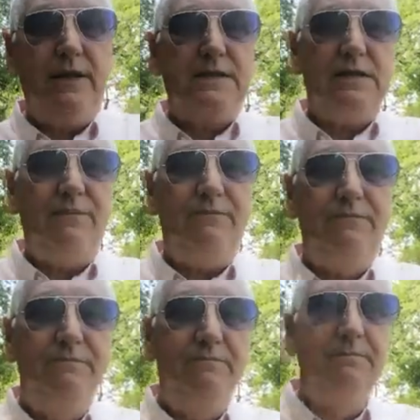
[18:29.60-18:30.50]
that. That's it.
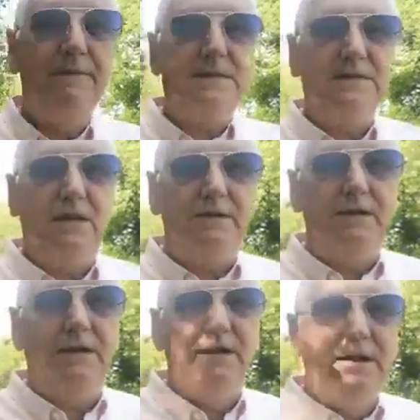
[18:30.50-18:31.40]
That's
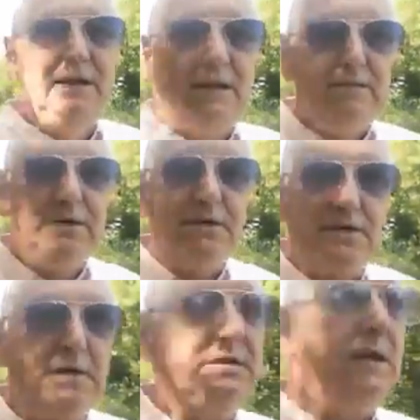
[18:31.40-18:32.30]
done. Because